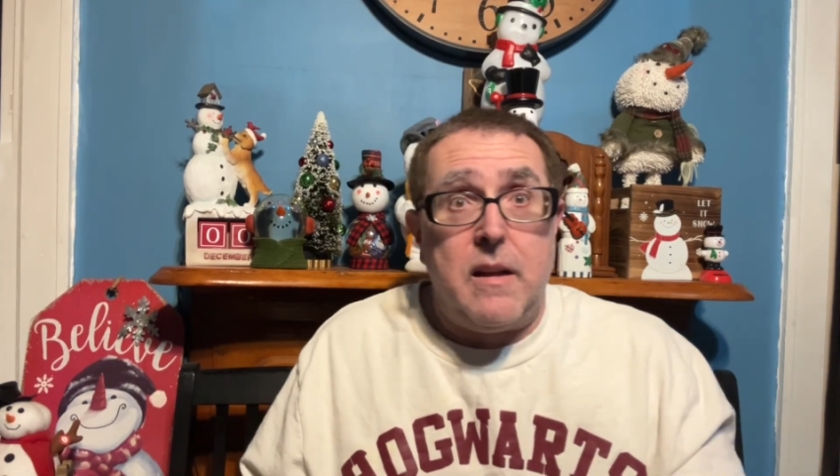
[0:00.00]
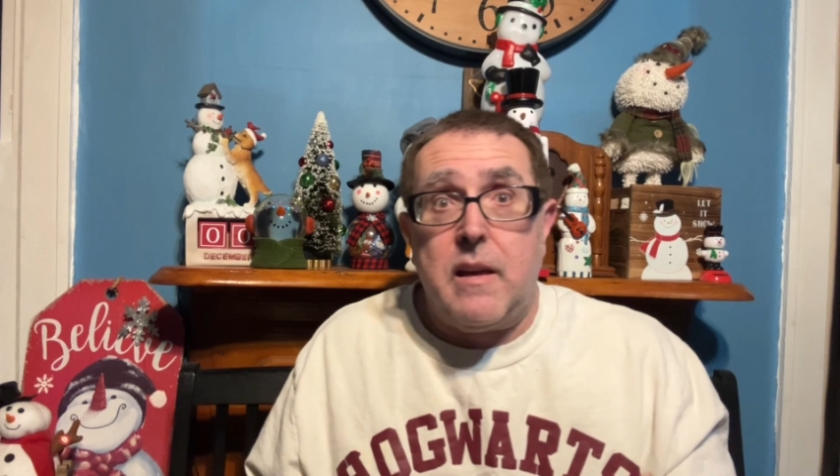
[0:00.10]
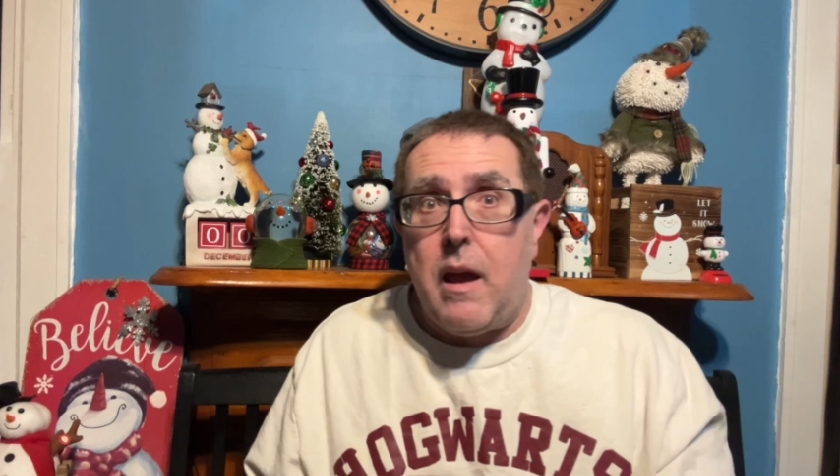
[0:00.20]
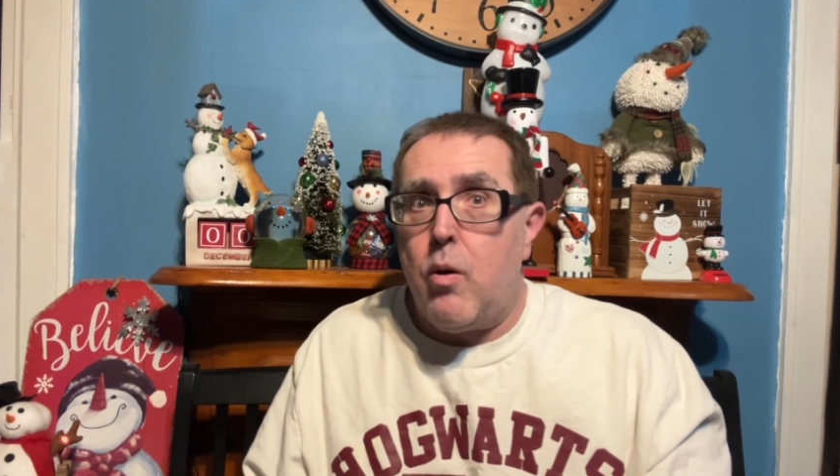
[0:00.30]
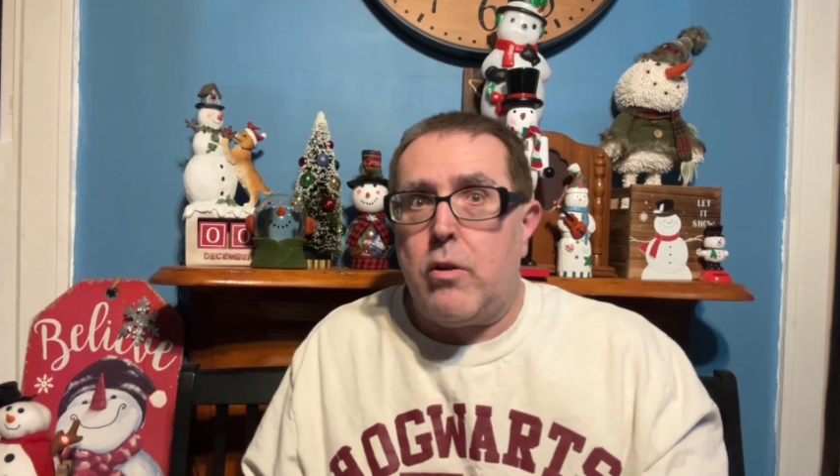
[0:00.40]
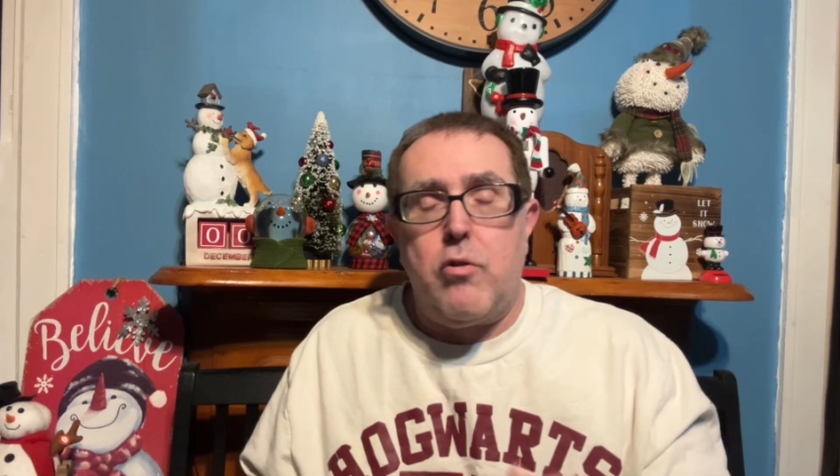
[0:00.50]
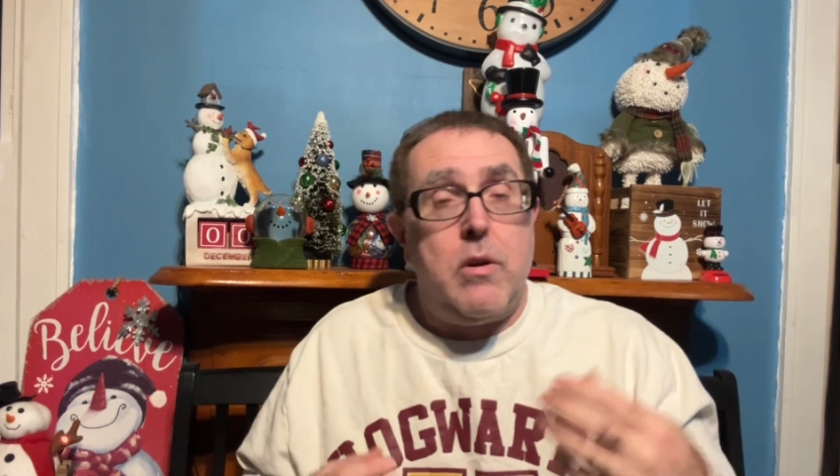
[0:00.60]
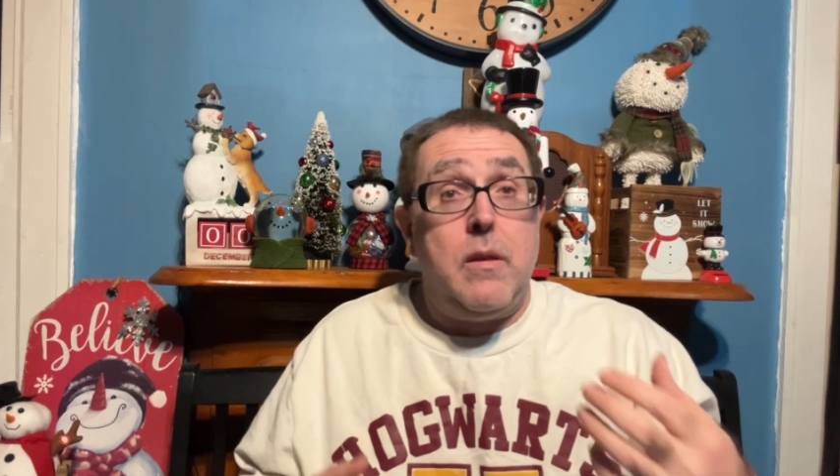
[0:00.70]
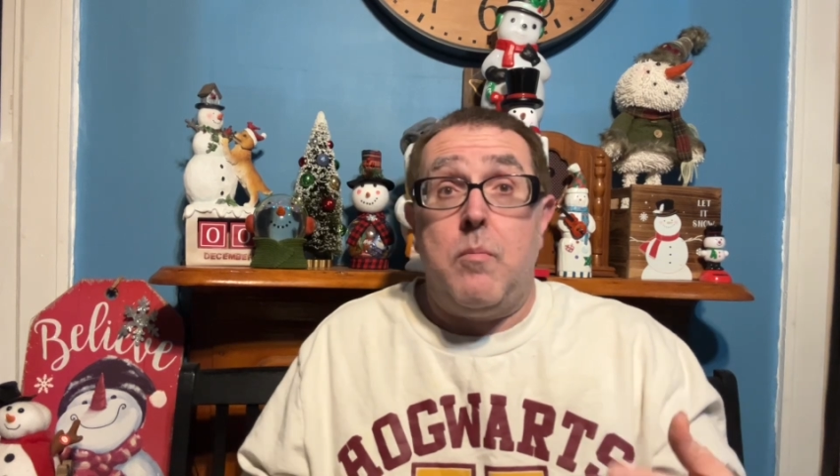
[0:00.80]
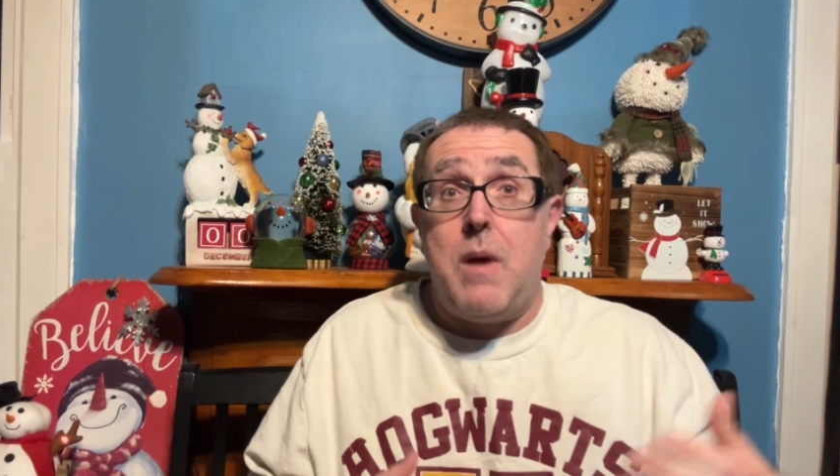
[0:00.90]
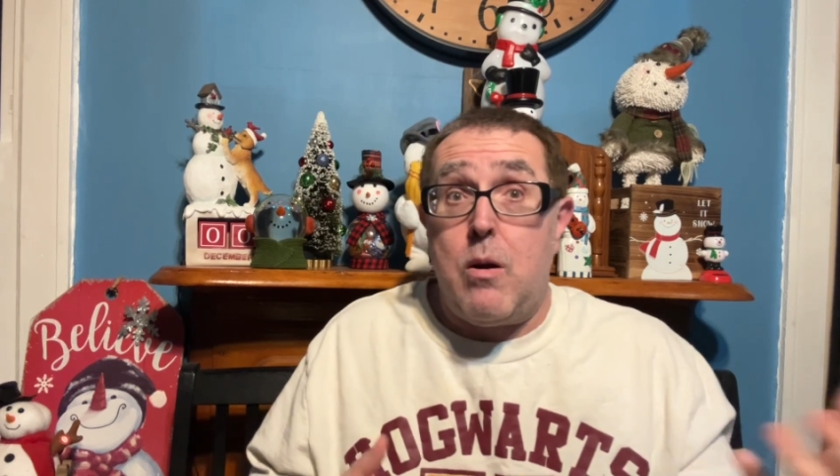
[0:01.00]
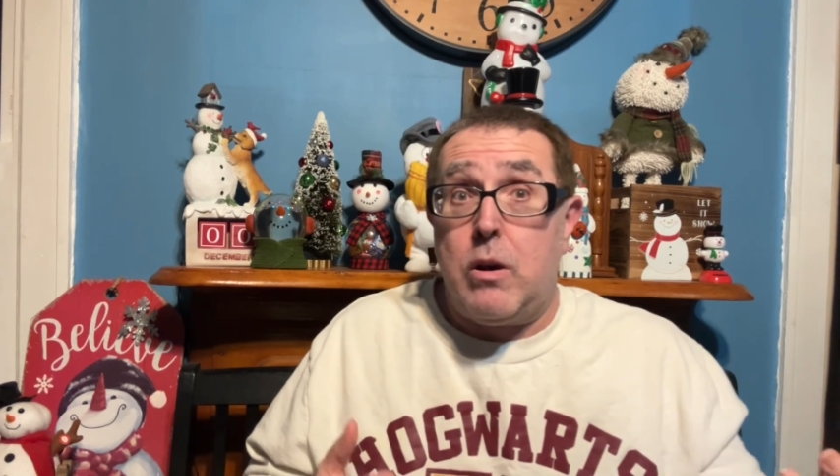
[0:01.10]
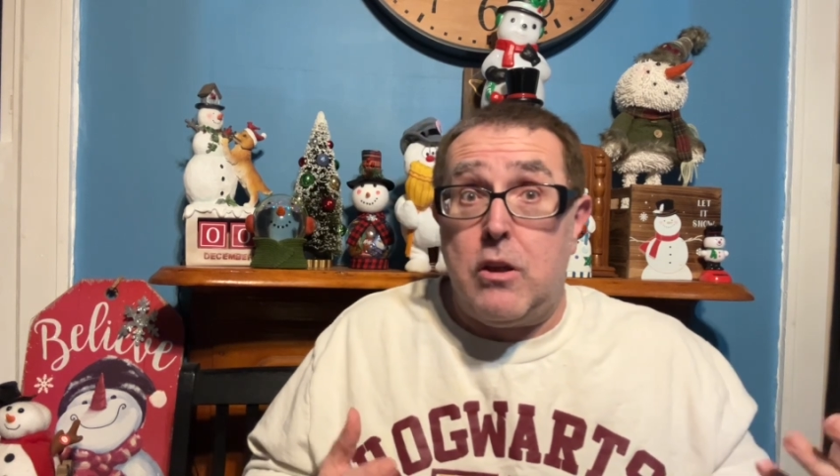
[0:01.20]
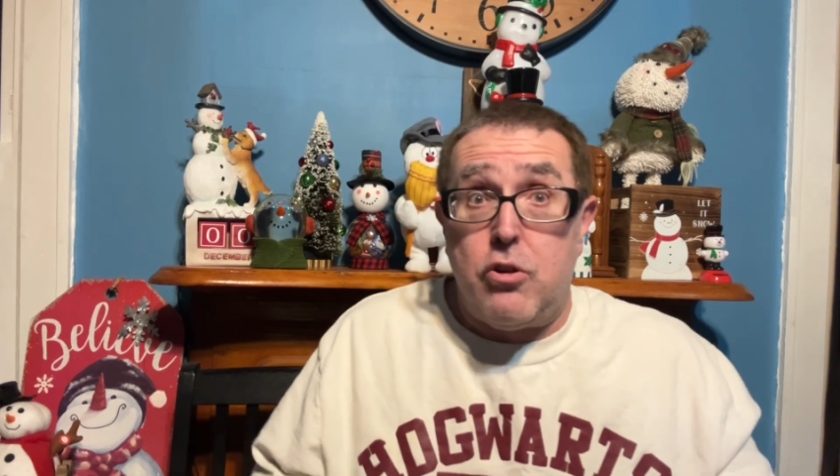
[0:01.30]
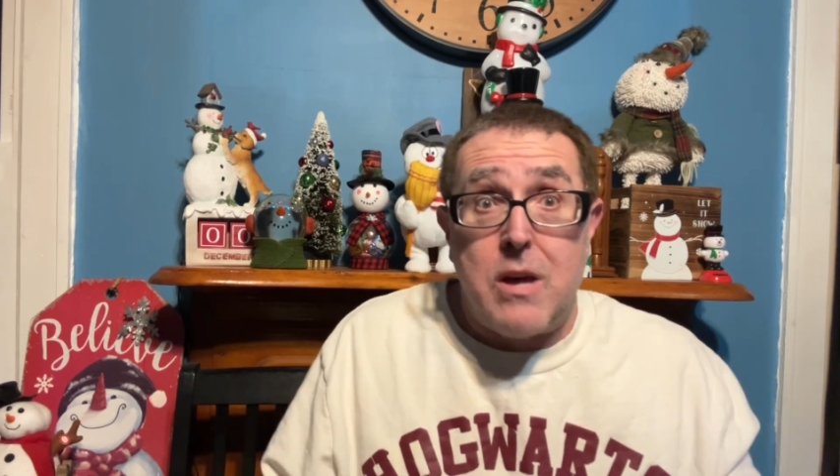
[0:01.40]
character in the
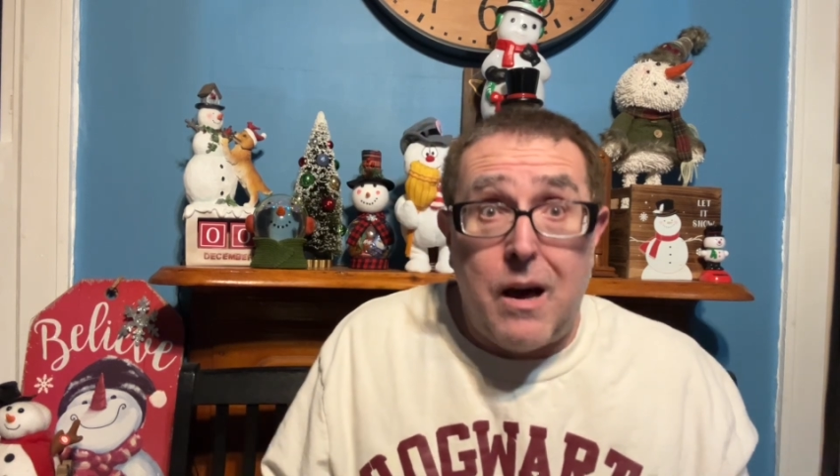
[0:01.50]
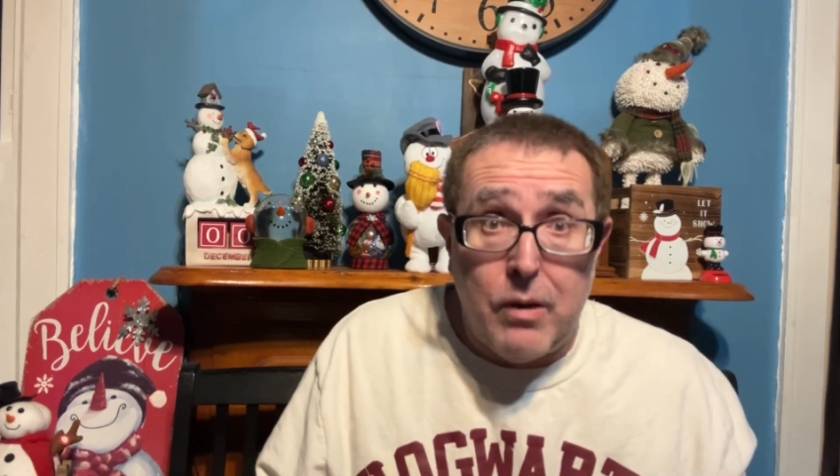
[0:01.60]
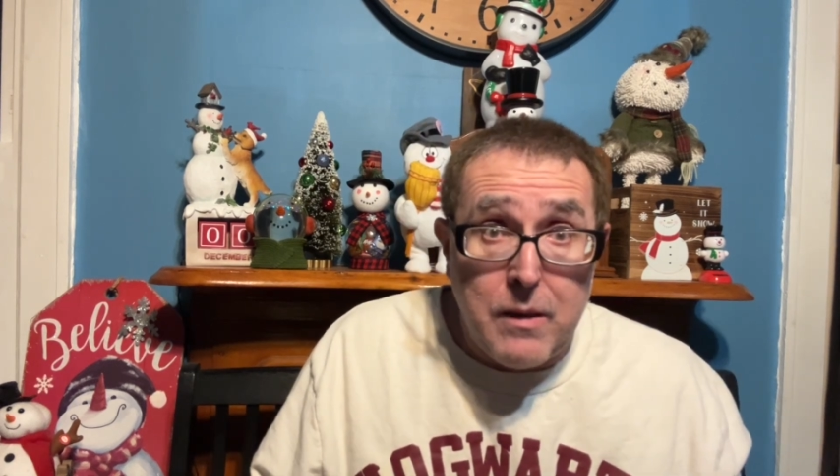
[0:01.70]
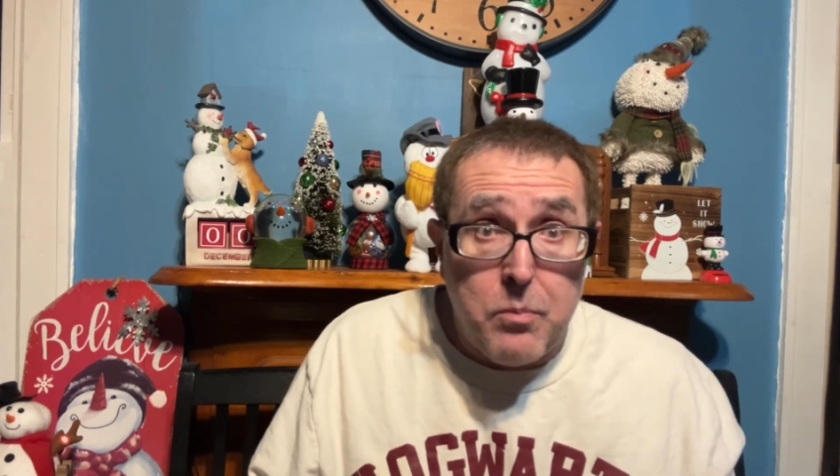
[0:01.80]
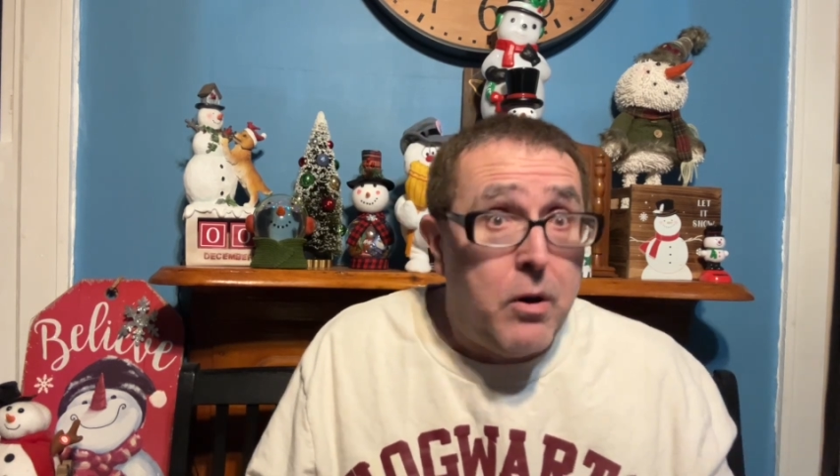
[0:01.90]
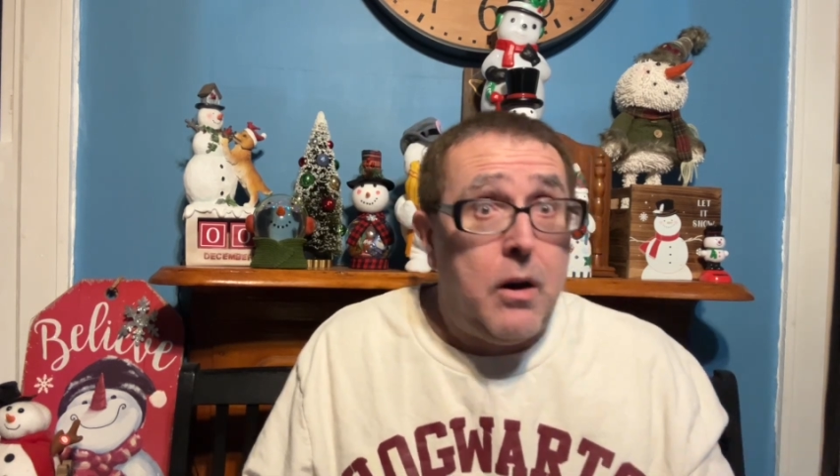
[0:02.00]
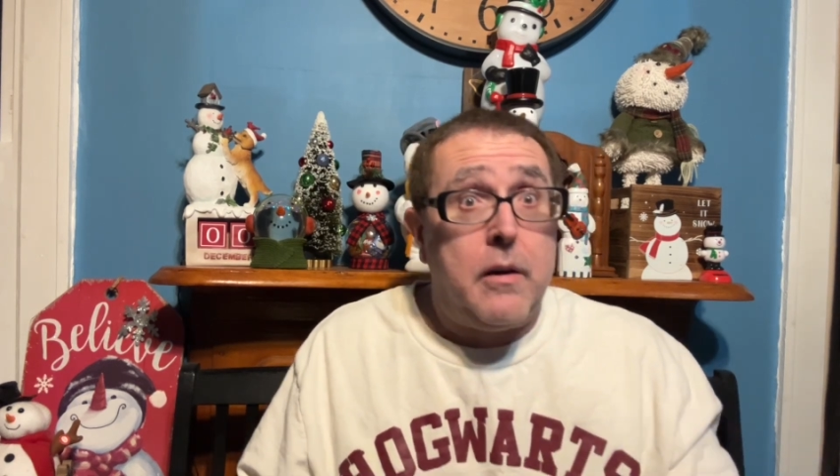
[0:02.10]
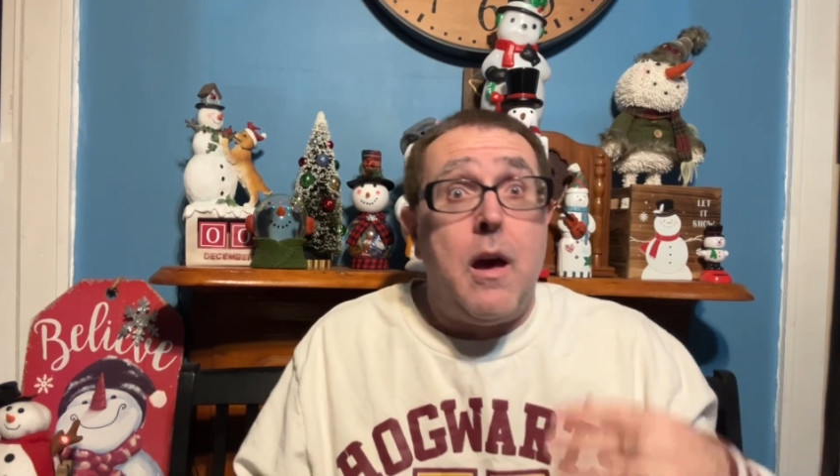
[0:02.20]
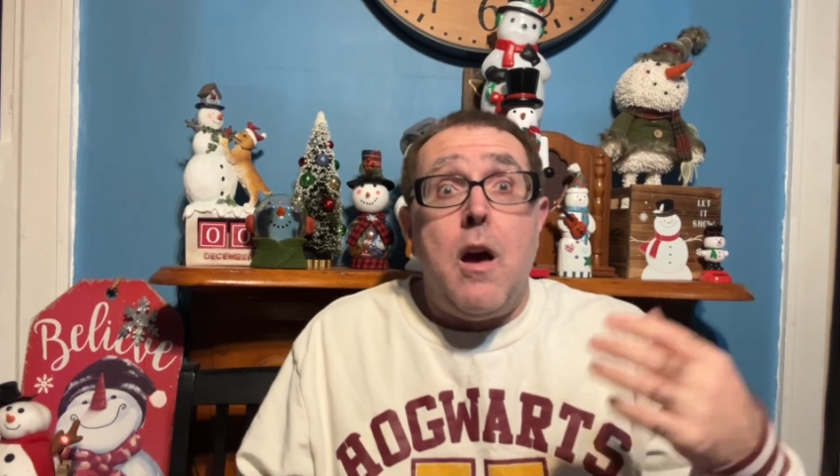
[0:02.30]
Mary Shelley book,